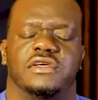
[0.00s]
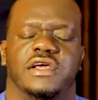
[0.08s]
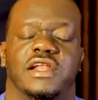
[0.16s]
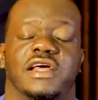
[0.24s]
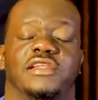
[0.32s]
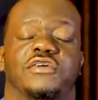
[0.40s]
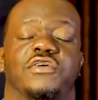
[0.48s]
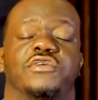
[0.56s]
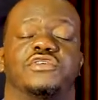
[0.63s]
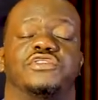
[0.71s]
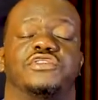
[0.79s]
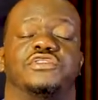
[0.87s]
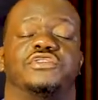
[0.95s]
And an
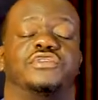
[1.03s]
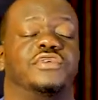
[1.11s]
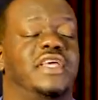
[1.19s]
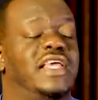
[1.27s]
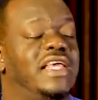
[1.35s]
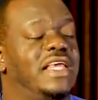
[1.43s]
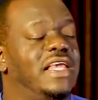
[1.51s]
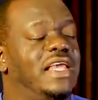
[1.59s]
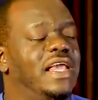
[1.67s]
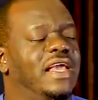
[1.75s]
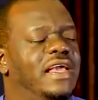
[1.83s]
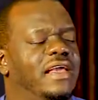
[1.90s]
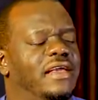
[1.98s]
unction to
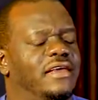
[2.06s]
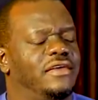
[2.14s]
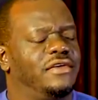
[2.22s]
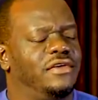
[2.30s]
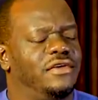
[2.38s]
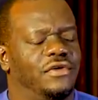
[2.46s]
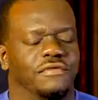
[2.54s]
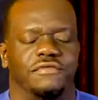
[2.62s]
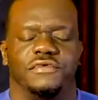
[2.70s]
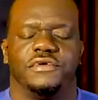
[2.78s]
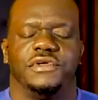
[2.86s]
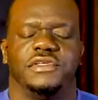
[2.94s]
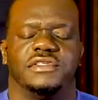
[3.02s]
hear your
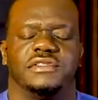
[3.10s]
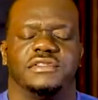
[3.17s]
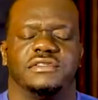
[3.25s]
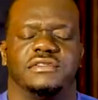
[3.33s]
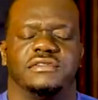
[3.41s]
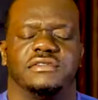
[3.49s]
voice.